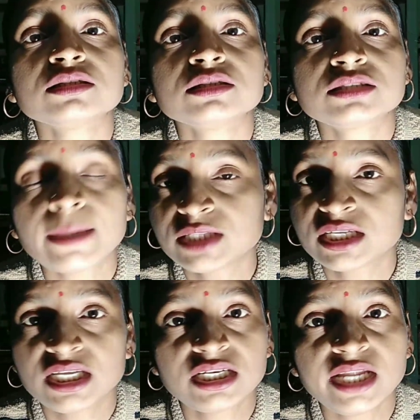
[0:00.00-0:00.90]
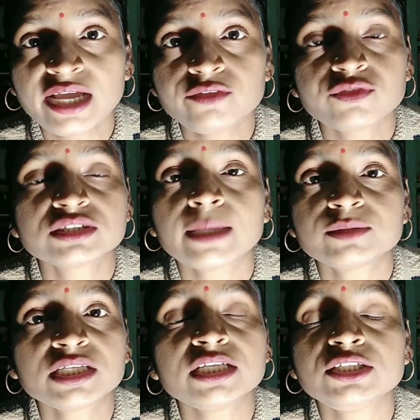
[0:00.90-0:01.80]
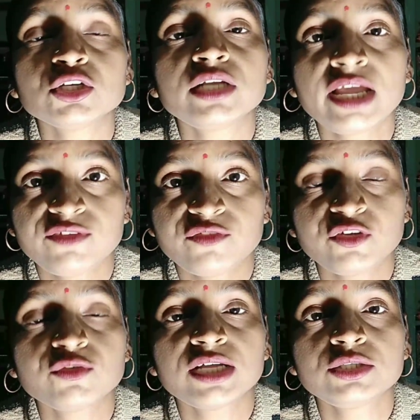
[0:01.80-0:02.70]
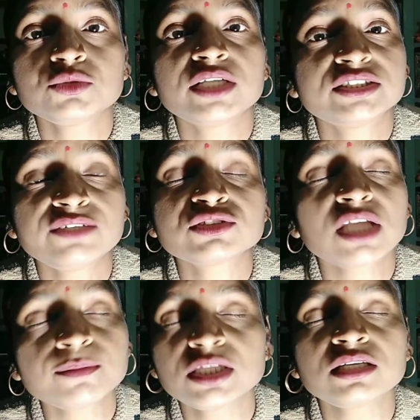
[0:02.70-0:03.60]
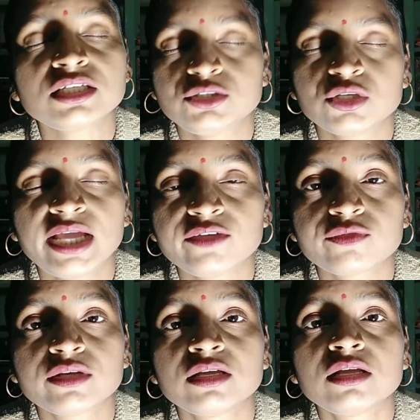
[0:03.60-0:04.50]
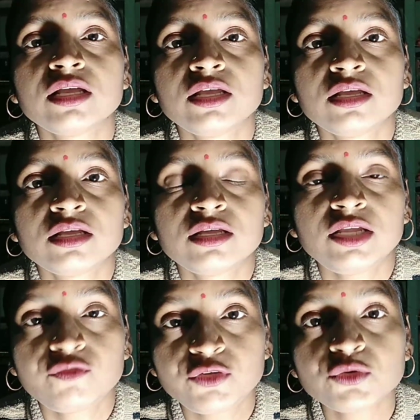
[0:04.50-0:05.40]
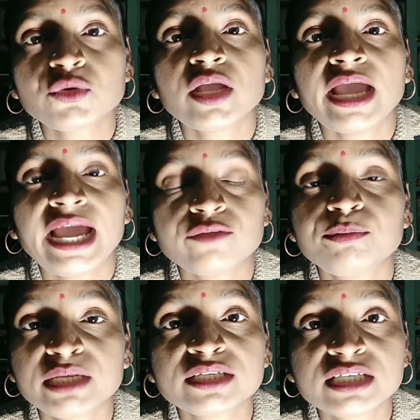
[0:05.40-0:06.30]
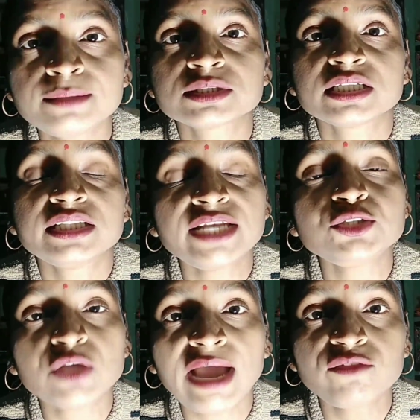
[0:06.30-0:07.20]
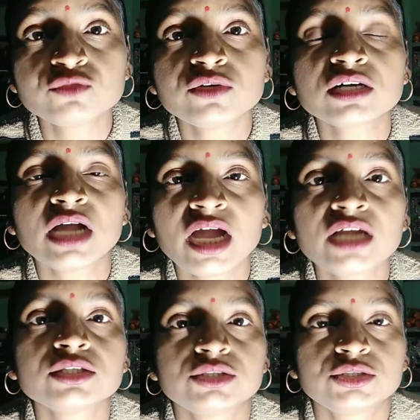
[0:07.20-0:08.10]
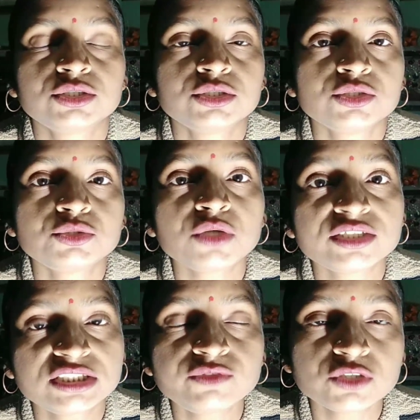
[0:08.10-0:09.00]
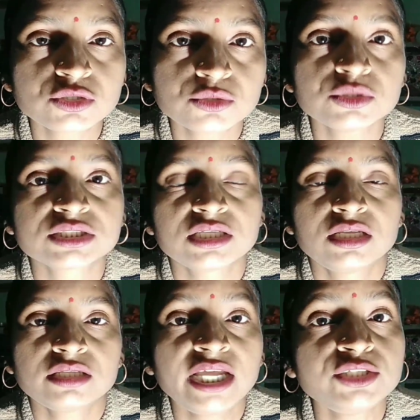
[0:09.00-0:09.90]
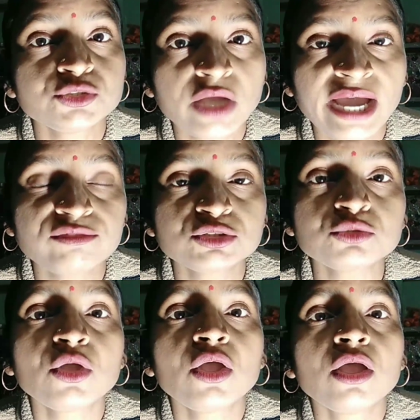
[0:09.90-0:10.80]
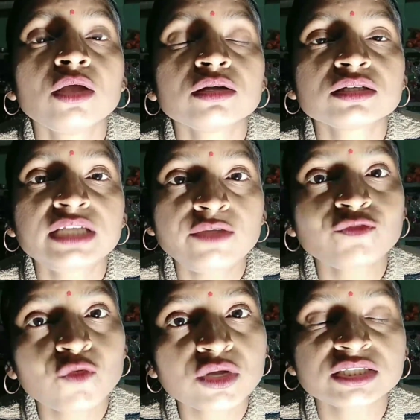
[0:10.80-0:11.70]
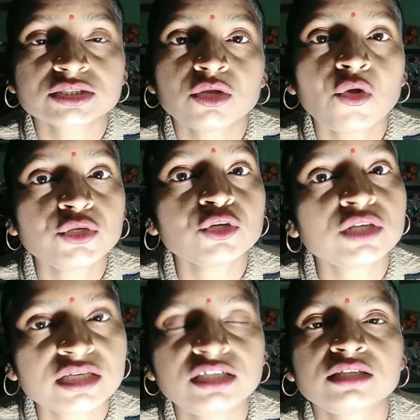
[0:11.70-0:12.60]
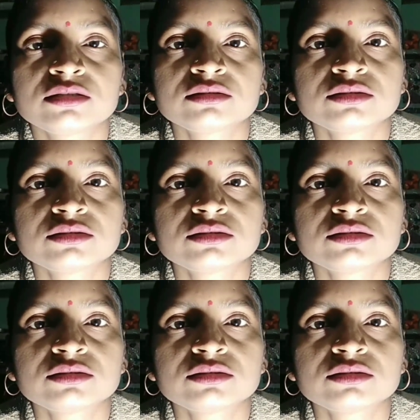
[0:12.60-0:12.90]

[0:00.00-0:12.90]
something in life, something in your life, if you want to achieve something in your life, if you have big dreams, then you have to work hard to achieve your goals. Then you have to keep focus on your learning.